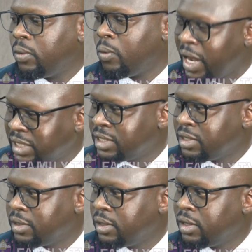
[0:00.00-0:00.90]

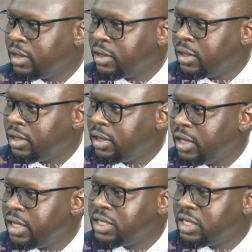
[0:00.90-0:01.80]
what
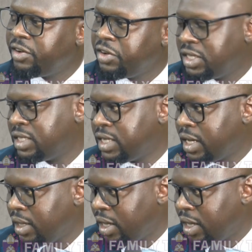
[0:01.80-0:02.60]
is in the register